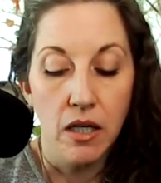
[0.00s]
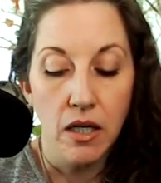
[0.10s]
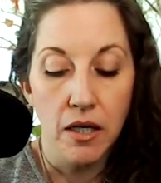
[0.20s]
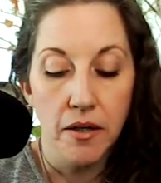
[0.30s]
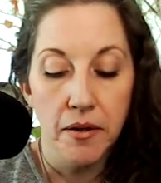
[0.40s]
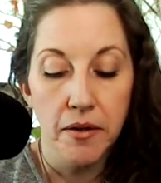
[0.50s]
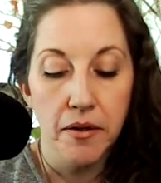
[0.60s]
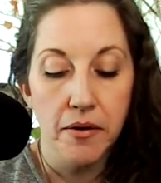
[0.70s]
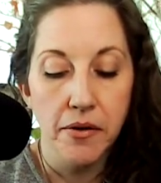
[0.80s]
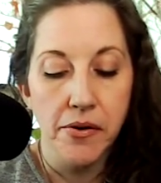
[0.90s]

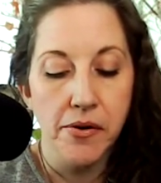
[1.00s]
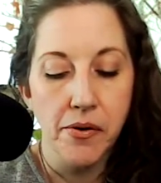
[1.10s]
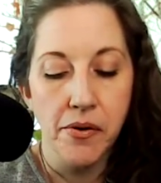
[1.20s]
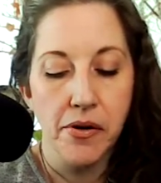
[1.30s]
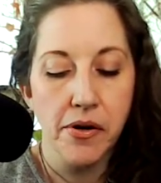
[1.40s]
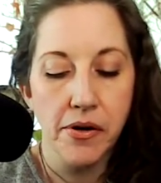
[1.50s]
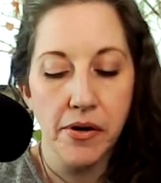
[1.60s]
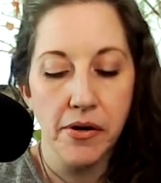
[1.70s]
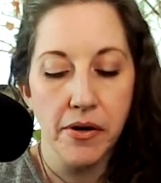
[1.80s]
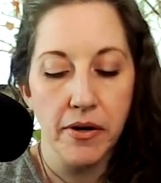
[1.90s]

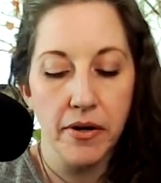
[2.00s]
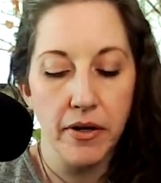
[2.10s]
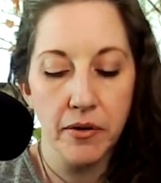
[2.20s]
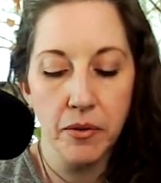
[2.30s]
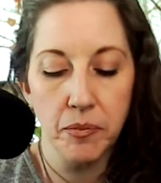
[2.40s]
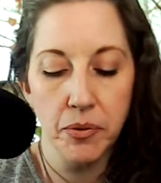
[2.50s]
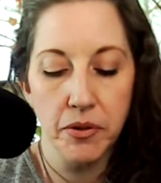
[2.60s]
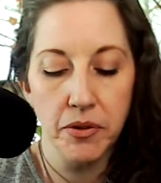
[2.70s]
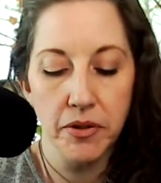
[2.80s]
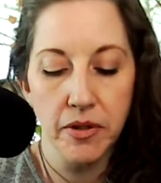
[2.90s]
how do I
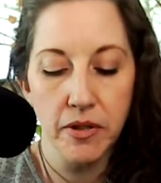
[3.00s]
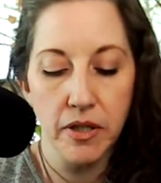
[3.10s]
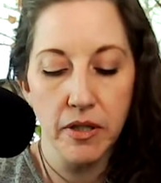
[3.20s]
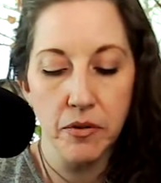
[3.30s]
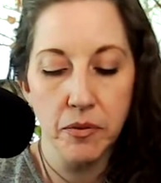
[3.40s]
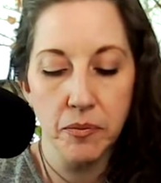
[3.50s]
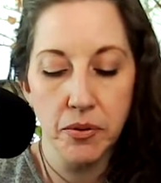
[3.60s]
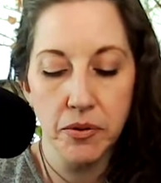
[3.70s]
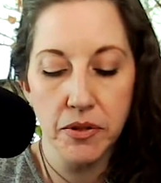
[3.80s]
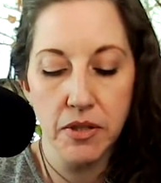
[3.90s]
put, how do we
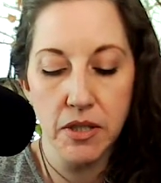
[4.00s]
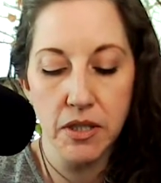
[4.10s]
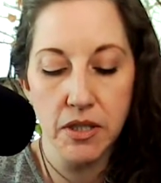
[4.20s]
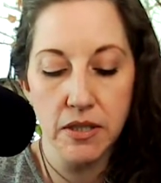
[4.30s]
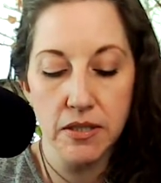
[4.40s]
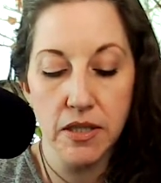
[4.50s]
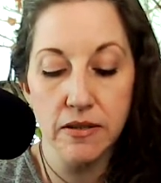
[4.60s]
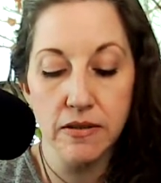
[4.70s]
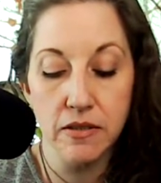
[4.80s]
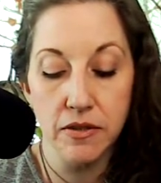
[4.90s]
put the
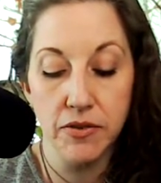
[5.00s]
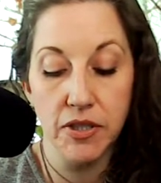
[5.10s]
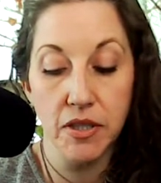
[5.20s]
Sensitivity,